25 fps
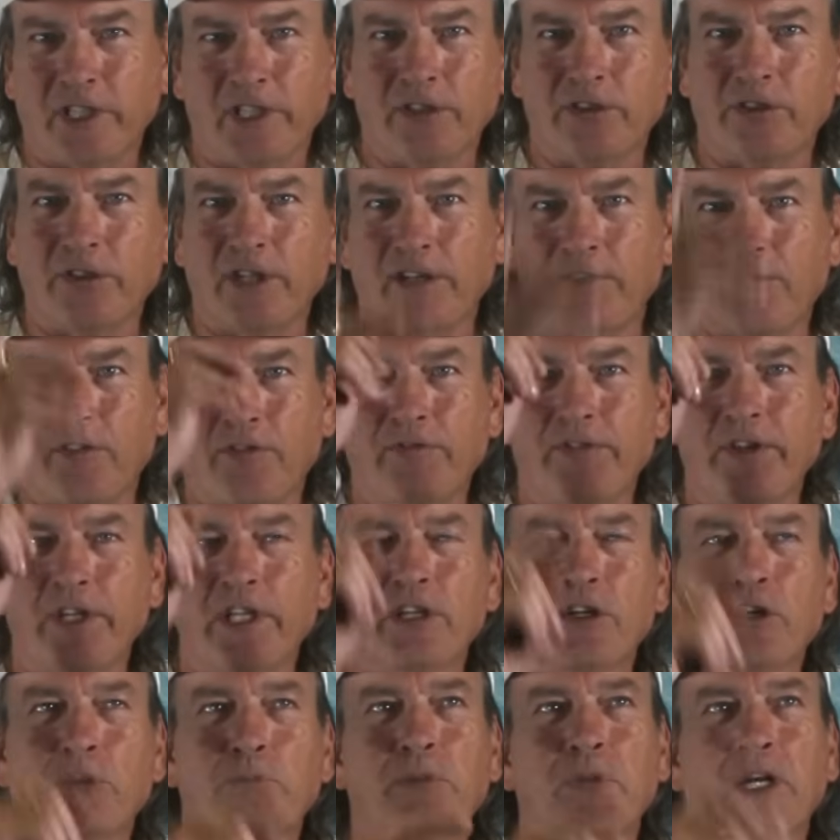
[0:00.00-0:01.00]
I don't have a
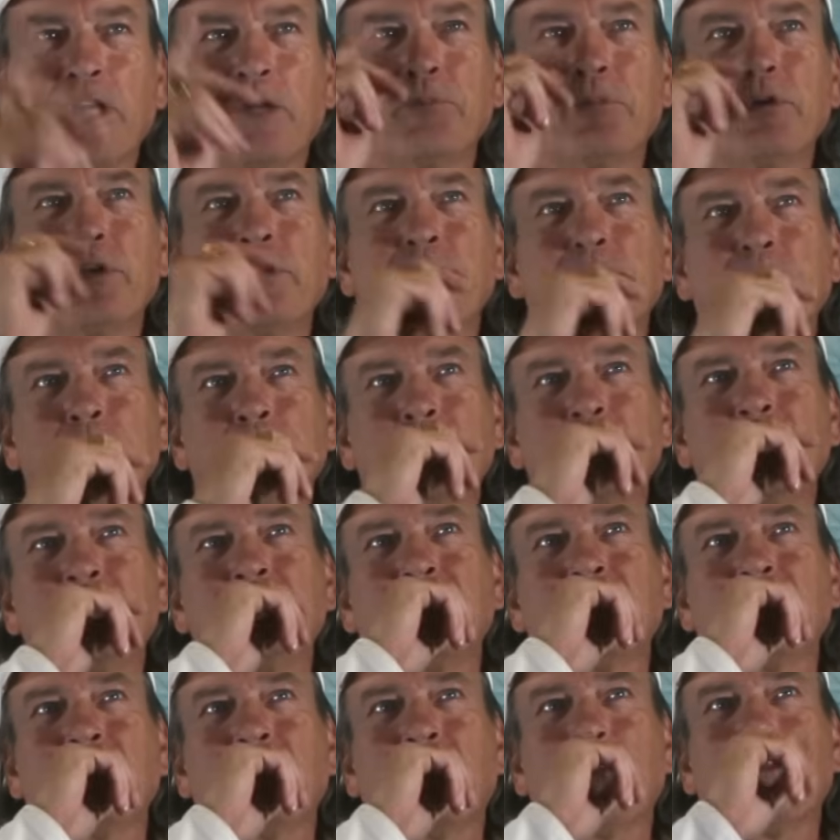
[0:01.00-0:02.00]
video, but I'll put up the picture.